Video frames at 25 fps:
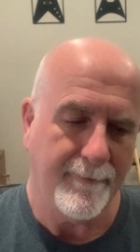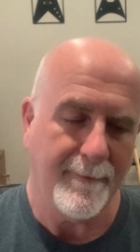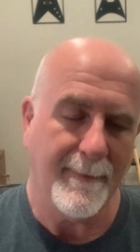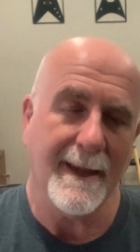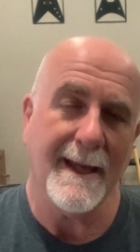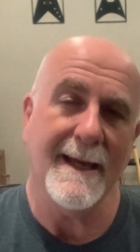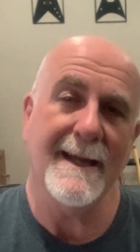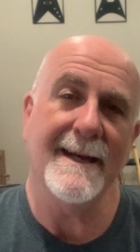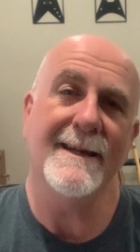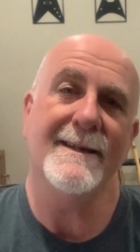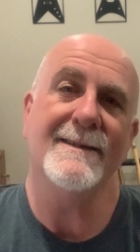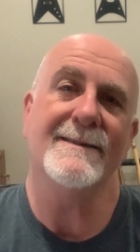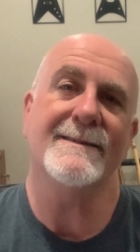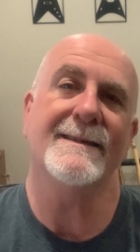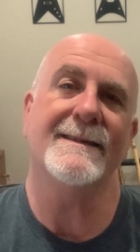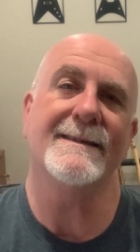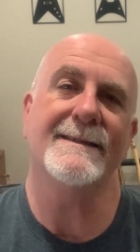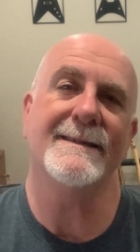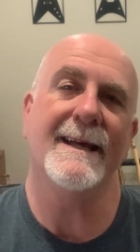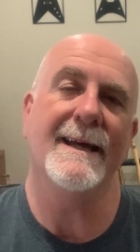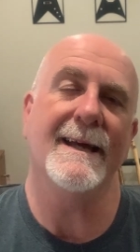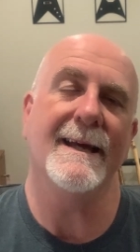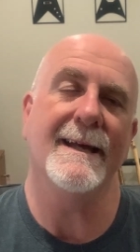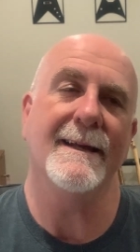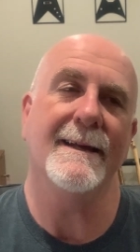And he used to
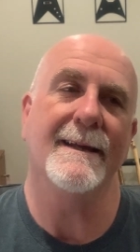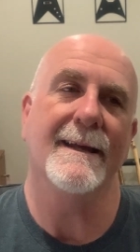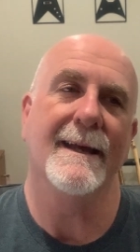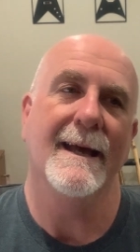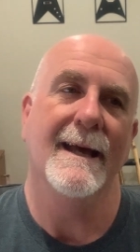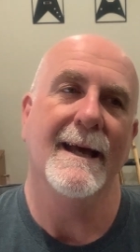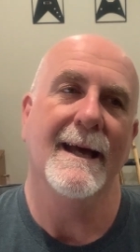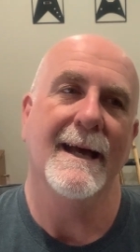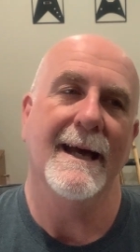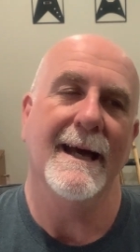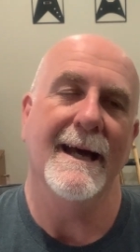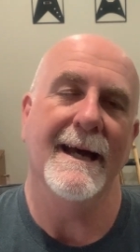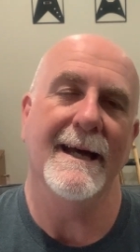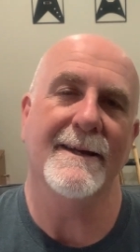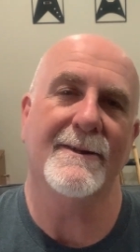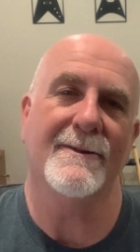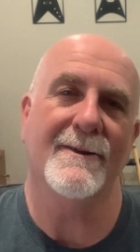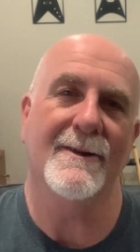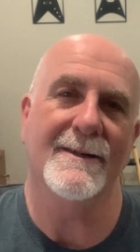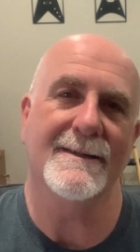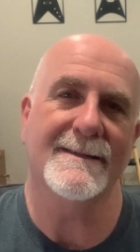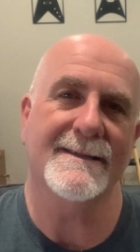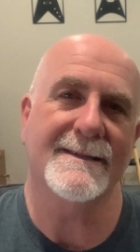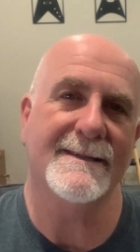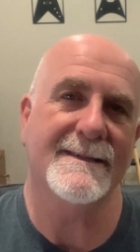say it
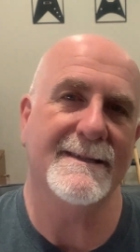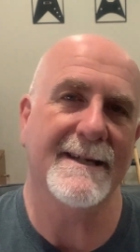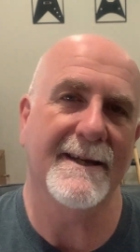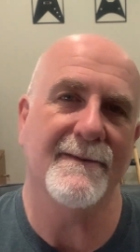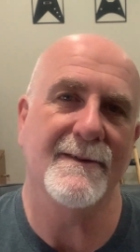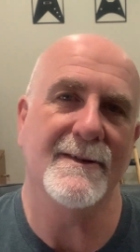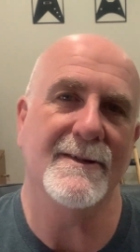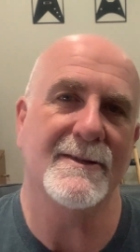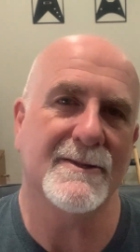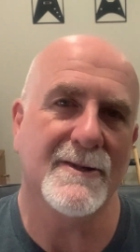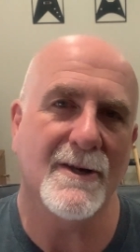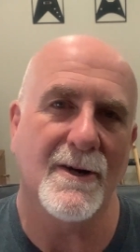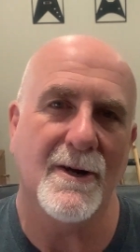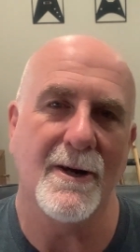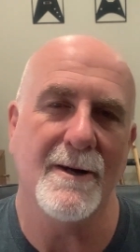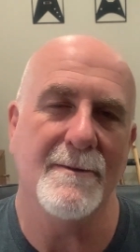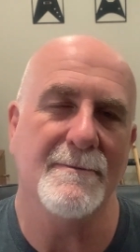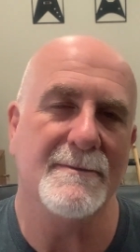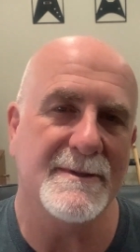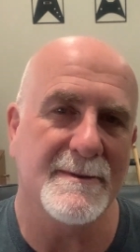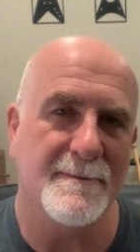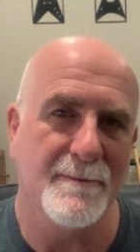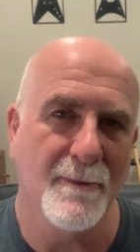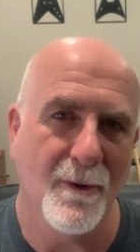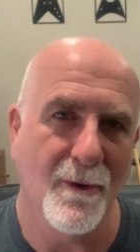costs 7
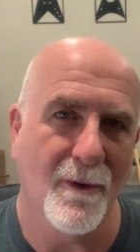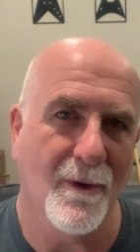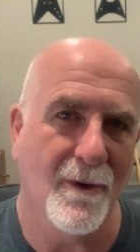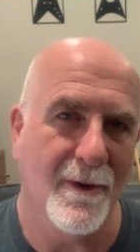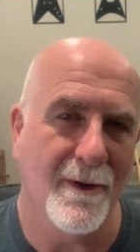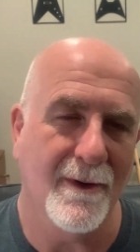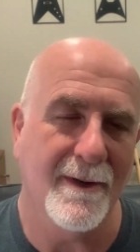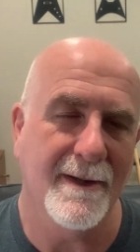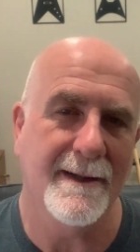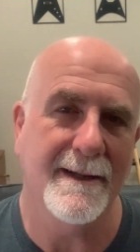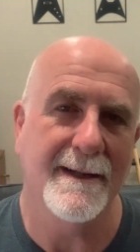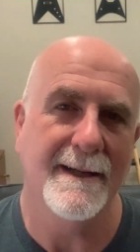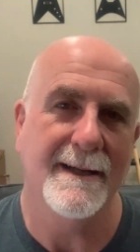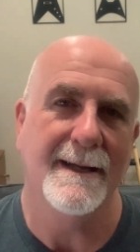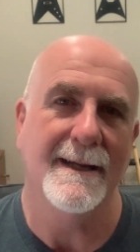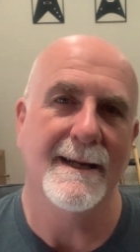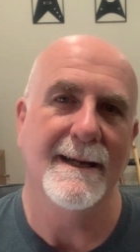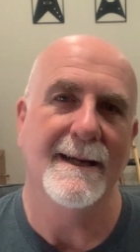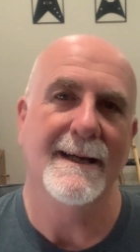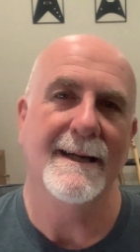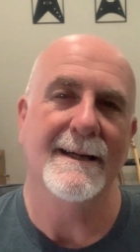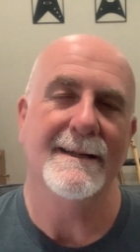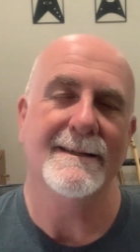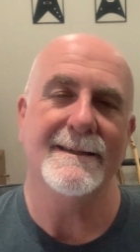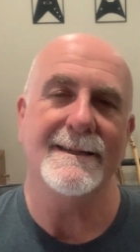times more
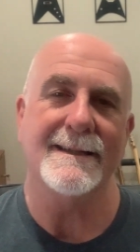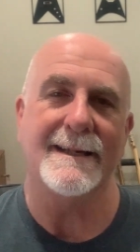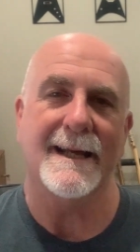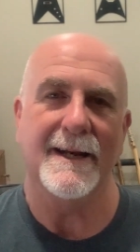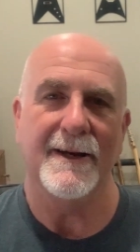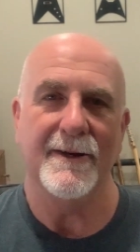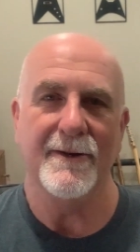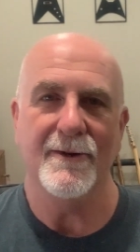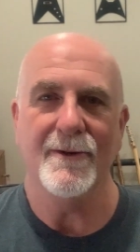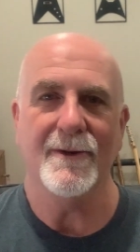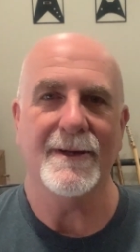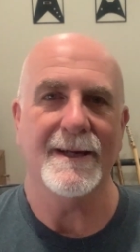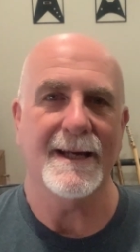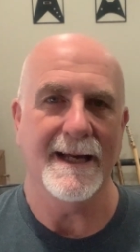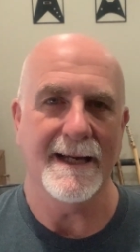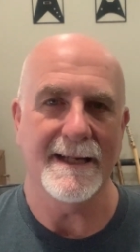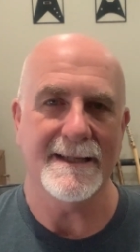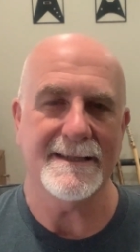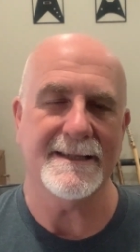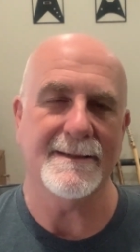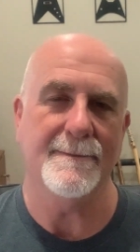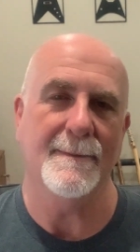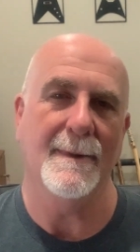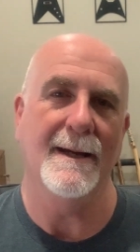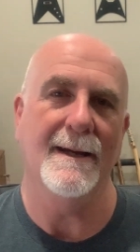to get a new
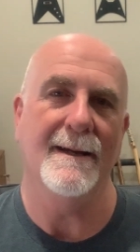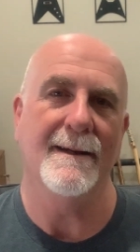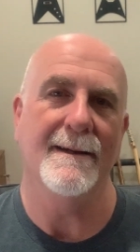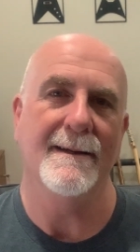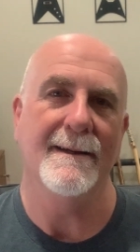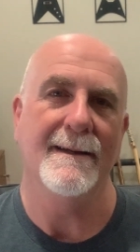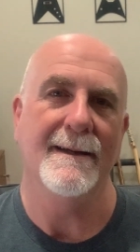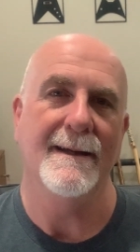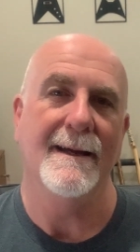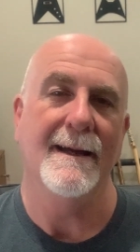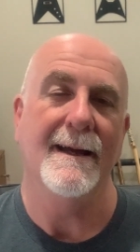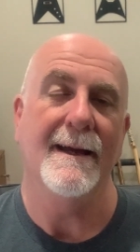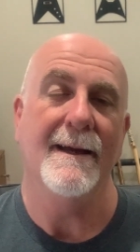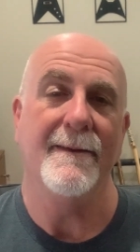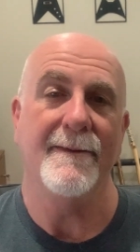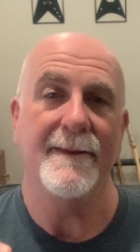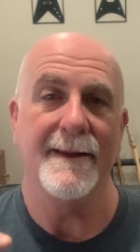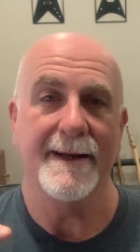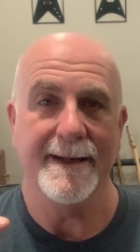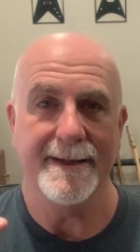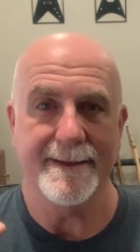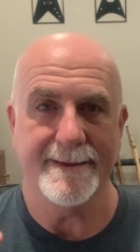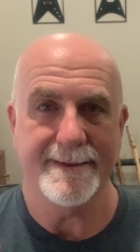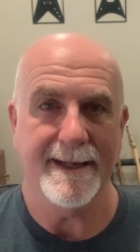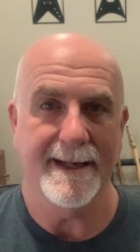customer than
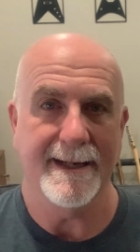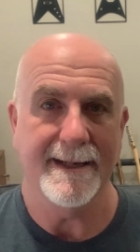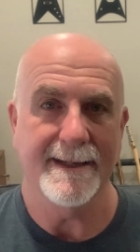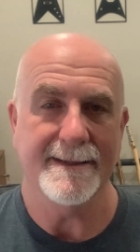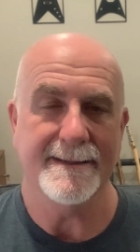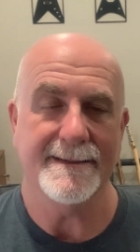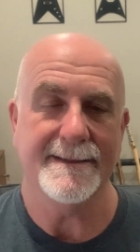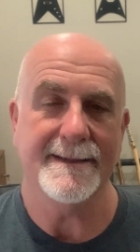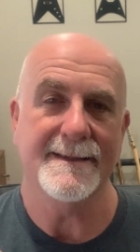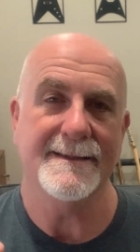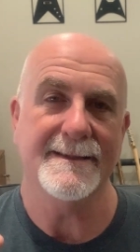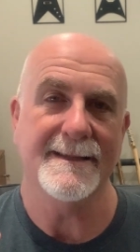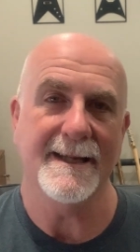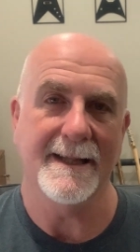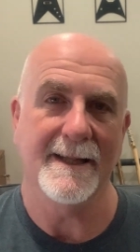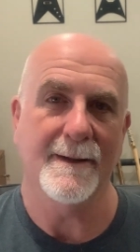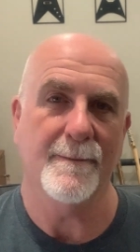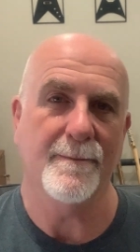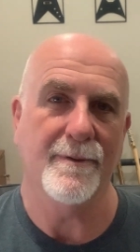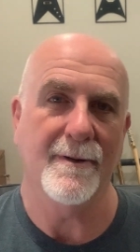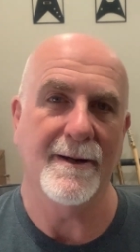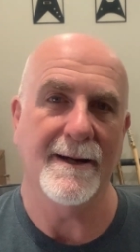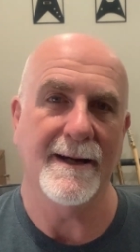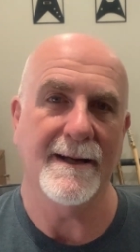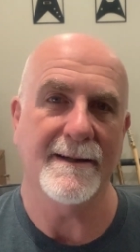it does to sell a
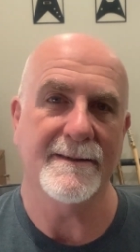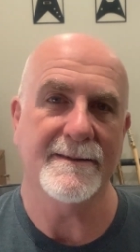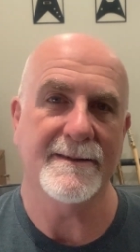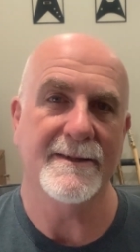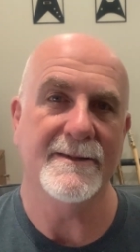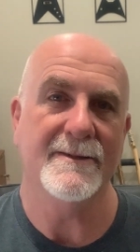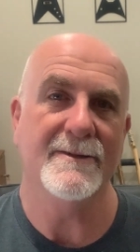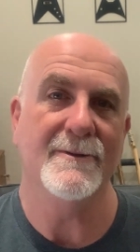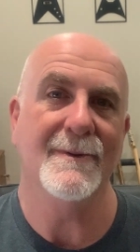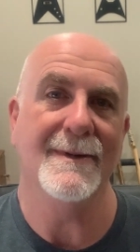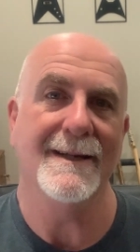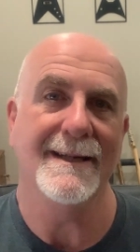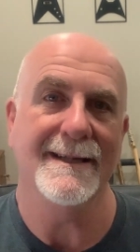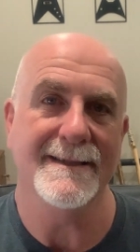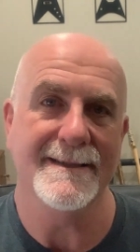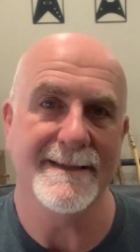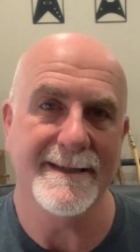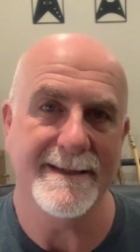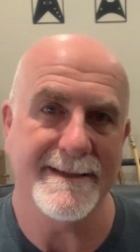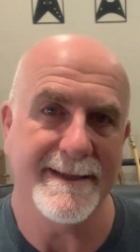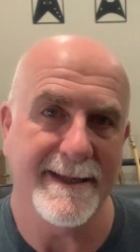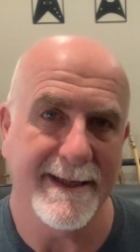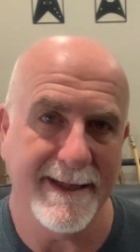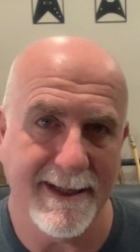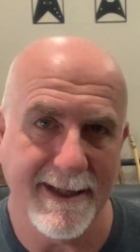product to an
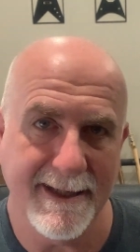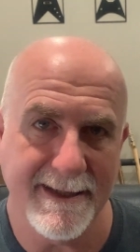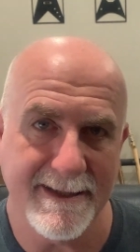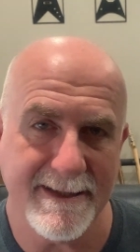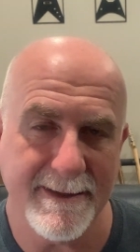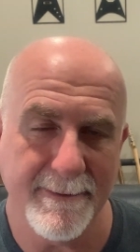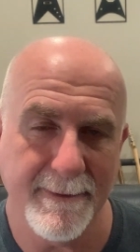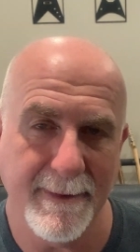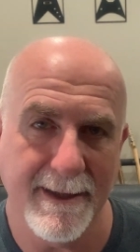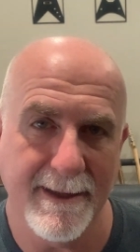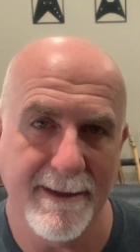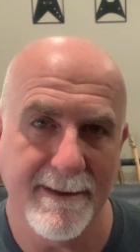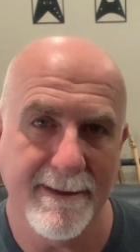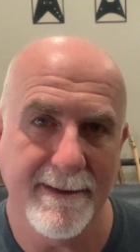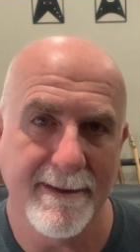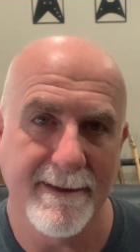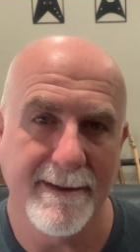existing customer.